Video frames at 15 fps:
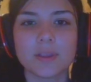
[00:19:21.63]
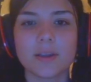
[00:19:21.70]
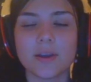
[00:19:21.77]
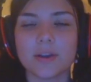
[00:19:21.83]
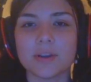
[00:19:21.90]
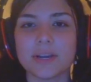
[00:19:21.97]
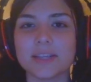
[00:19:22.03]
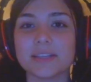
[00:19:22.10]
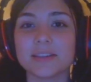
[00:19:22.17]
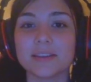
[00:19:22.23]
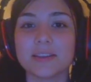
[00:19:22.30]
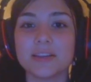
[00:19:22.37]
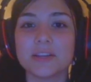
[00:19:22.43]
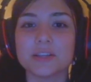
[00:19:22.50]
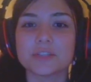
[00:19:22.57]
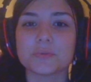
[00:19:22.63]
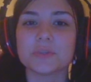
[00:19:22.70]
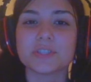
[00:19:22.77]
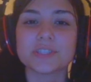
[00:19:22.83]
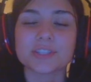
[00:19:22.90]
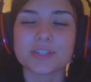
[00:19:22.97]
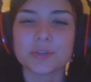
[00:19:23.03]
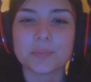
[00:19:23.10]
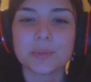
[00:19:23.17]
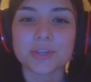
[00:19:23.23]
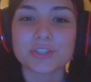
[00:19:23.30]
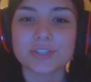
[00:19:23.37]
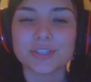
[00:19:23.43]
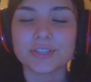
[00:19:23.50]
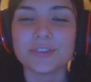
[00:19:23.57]
Alright, so we just took a
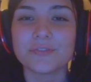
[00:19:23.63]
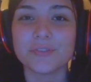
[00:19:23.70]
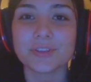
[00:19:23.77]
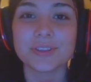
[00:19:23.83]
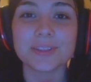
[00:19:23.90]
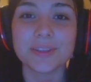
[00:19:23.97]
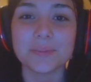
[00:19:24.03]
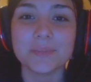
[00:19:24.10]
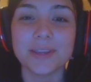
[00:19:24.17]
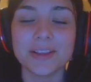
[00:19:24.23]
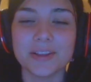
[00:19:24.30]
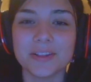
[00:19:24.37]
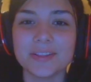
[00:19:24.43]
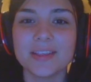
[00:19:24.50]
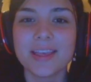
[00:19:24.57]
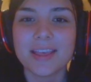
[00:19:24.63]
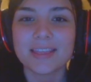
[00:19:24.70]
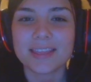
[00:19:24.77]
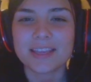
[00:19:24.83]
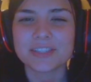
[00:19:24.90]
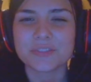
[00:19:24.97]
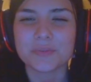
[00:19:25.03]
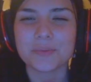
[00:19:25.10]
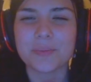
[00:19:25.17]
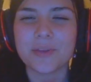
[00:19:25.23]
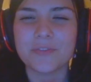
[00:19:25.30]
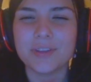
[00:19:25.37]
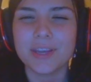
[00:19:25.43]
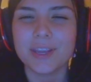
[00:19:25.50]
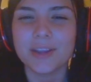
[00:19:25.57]
picture for the thumbnail. That's for my
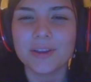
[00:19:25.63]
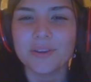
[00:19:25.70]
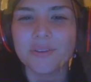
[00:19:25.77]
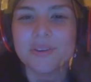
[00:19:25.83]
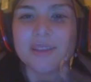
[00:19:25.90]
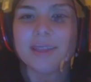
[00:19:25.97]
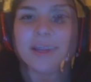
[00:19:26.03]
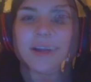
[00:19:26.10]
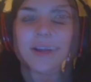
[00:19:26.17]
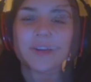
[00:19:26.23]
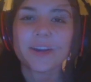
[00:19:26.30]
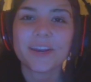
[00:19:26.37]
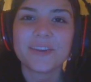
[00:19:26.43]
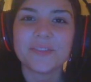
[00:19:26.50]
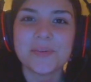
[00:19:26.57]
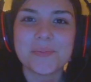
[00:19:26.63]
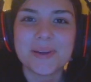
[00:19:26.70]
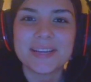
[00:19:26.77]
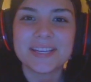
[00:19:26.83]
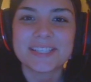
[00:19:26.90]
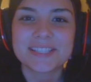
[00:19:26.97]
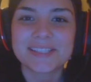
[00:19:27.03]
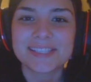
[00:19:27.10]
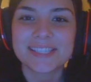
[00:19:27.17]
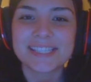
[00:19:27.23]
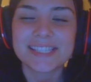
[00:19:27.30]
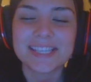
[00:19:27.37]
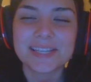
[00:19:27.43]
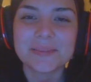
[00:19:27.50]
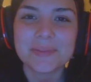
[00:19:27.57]
video. Alright everybody, so this is
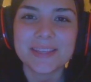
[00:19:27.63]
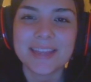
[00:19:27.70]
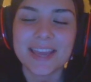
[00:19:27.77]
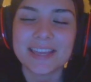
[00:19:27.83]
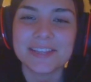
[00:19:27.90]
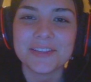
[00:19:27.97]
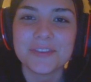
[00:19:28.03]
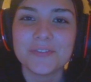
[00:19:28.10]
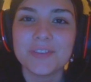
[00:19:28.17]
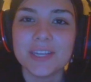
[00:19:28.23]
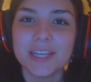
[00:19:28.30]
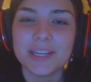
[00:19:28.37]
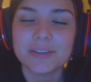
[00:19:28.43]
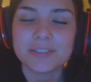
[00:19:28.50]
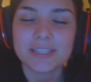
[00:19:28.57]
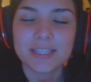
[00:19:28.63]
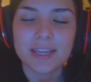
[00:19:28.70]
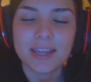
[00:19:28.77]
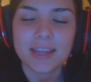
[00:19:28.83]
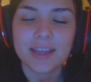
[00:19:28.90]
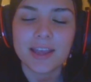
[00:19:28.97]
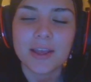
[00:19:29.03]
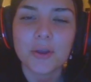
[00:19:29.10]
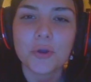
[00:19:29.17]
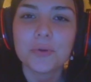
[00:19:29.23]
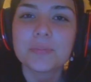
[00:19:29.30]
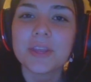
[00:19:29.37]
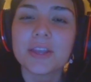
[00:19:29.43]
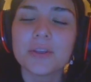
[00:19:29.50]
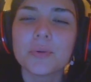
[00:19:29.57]
going to be the end of the video today. I hope
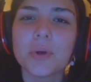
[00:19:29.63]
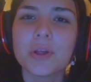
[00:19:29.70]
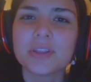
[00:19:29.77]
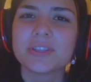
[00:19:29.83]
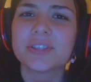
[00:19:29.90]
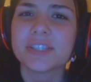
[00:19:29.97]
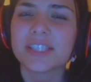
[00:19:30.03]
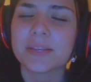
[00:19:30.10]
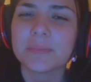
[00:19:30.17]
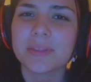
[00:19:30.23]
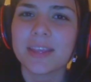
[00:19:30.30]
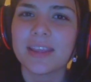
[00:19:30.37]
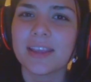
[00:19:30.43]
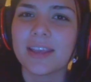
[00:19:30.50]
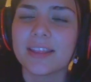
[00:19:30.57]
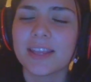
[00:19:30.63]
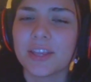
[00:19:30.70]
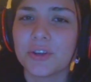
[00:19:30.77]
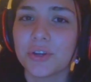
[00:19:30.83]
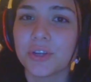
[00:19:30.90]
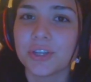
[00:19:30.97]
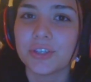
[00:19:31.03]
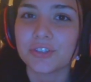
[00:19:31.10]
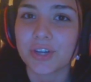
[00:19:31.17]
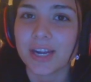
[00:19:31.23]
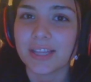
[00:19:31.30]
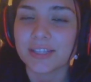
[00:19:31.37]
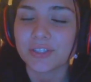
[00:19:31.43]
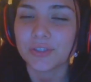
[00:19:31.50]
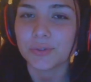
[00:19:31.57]
that you all learned something and that you're going to try
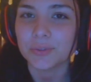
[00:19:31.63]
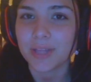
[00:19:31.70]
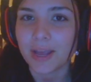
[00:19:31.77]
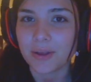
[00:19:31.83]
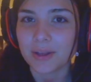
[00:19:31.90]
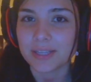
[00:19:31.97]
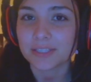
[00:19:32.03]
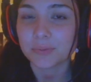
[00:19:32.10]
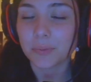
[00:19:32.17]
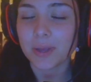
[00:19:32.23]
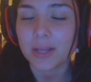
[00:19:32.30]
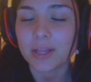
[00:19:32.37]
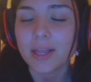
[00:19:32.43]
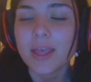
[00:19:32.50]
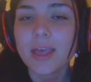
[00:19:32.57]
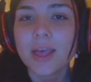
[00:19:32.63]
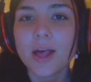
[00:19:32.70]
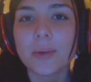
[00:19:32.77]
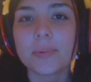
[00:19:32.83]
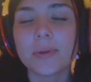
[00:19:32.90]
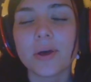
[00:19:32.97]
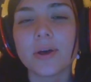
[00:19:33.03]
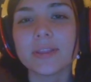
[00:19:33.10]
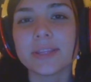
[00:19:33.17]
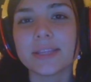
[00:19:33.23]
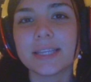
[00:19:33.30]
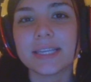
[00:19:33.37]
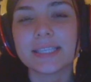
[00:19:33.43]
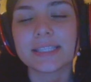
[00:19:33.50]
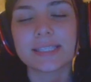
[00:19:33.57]
this tool out as well. I'll put all the
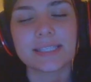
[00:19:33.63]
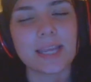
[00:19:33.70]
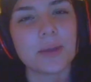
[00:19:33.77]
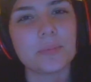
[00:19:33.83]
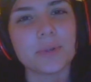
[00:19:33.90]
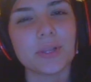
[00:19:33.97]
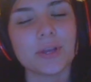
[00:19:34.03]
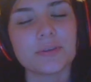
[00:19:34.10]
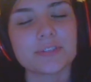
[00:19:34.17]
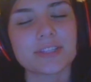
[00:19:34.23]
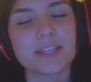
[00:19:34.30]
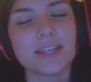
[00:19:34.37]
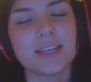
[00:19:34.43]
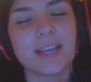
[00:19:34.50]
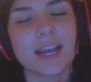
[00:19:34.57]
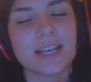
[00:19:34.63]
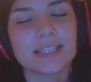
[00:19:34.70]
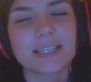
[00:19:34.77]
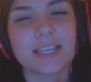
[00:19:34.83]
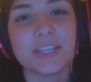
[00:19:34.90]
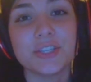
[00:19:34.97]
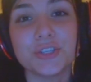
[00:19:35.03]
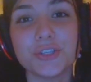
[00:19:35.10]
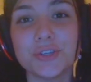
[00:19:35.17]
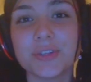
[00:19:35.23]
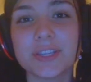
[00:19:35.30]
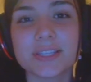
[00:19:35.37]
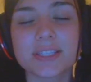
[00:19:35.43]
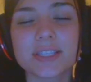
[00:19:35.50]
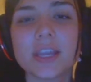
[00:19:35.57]
links down below so that you guys can do
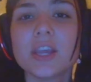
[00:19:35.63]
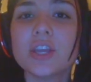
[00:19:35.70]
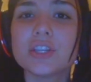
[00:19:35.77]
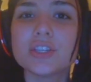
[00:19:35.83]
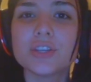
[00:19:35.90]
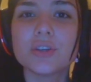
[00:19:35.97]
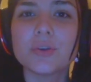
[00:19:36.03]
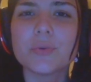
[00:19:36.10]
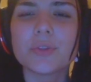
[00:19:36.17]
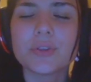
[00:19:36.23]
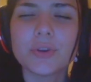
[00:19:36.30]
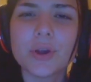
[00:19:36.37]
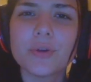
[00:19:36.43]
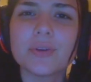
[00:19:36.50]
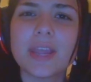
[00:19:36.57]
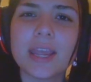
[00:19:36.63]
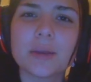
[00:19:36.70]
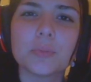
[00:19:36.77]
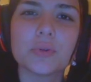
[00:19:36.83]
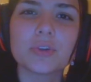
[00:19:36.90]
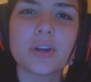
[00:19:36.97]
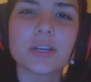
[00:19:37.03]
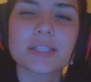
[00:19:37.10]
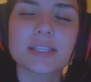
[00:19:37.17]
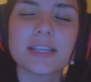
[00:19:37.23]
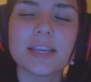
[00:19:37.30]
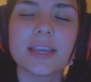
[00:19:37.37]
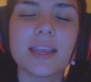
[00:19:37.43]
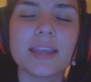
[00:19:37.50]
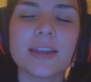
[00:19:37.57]
this too with your own Animal
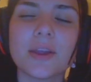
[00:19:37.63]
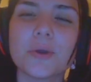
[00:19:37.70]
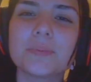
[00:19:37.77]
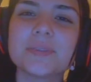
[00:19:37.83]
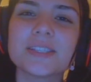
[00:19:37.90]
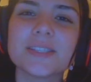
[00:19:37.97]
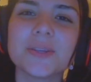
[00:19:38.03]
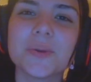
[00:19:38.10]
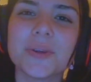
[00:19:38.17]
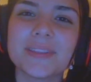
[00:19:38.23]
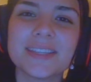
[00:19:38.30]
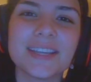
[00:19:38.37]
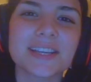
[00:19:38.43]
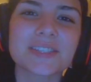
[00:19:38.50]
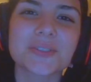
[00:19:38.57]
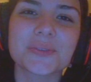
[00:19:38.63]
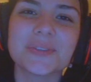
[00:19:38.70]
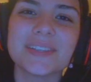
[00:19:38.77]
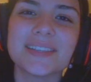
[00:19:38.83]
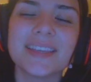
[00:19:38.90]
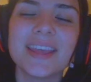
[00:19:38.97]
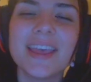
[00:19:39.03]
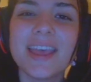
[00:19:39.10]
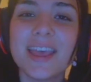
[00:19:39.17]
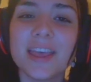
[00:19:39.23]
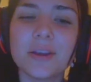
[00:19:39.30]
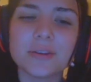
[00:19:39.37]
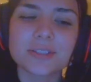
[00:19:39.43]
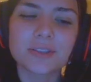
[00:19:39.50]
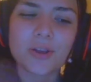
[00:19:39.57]
Crossing, and I hope to see you all in the next one. And
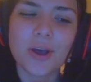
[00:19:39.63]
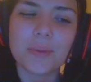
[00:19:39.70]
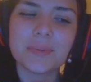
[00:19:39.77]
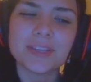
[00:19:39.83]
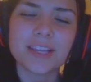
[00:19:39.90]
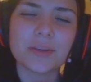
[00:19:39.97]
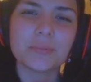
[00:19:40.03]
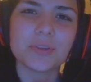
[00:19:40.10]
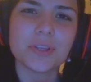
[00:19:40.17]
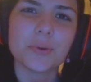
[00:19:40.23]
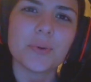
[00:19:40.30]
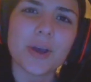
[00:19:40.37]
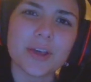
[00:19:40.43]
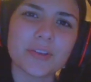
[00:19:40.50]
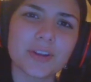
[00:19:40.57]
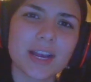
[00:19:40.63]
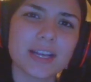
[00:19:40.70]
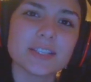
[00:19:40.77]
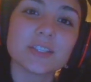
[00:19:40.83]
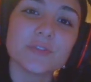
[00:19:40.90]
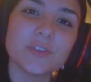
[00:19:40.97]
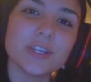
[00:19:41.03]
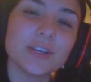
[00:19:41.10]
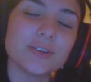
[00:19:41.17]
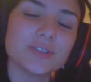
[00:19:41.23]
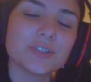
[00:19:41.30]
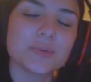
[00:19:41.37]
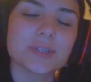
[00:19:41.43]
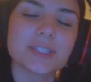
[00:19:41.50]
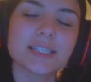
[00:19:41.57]
also comment down below what other kinds of videos
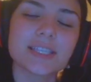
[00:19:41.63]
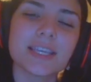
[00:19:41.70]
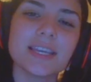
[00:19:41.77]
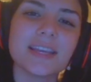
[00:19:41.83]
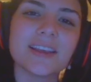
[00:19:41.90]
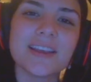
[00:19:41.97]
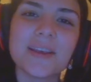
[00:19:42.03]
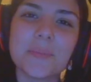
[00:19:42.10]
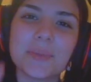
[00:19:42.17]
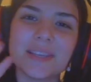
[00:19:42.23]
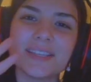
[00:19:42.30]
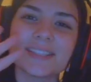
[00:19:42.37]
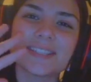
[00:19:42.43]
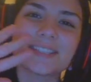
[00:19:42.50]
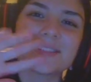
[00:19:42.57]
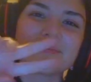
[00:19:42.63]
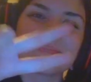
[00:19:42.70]
you want to see. Peace.